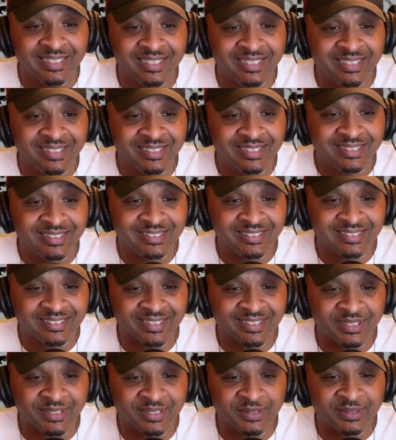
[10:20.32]

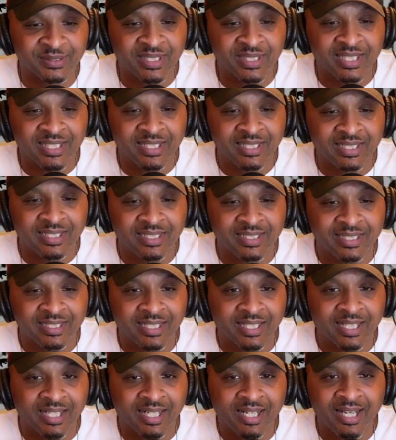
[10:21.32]
So All
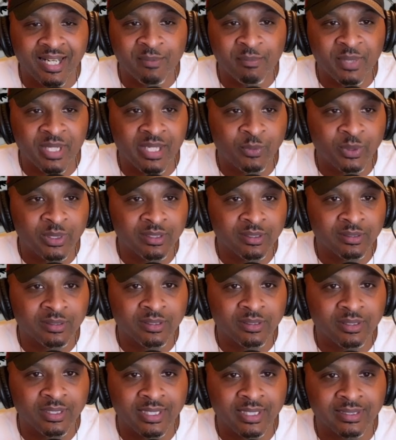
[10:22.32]
right, man, we're going to go
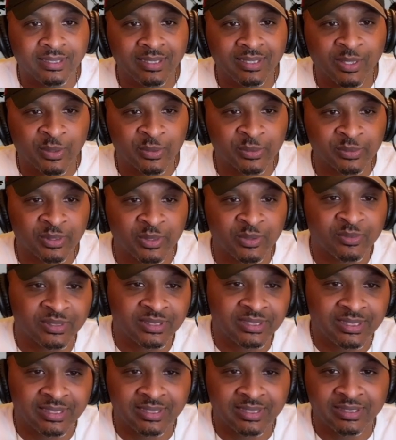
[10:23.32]
ahead and get on over
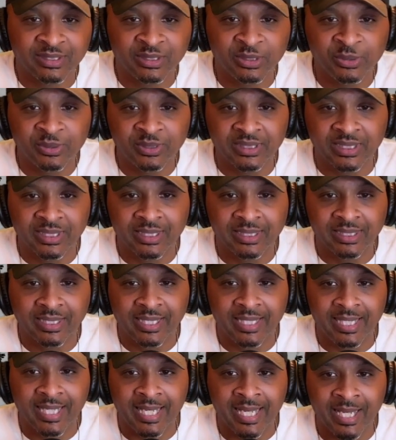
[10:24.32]
to this
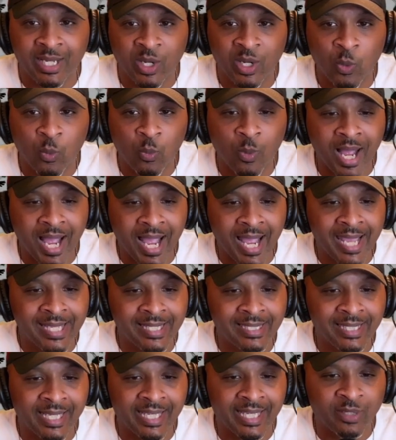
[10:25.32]
UCLA and
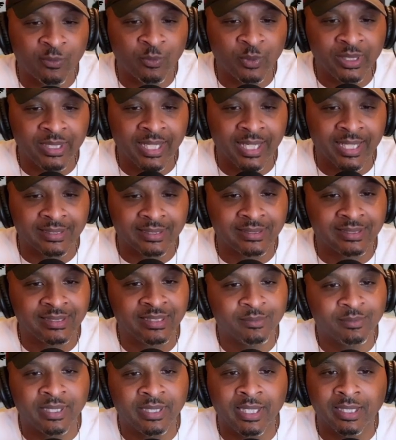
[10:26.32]
Hawaii game. We got
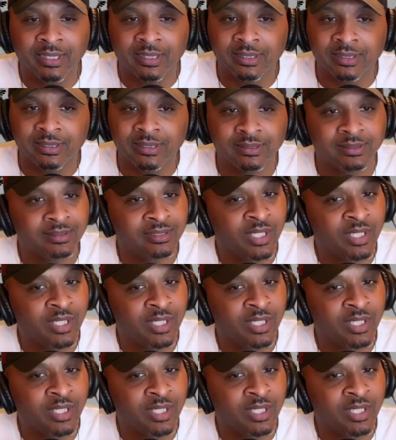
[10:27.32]
Chip Kelly.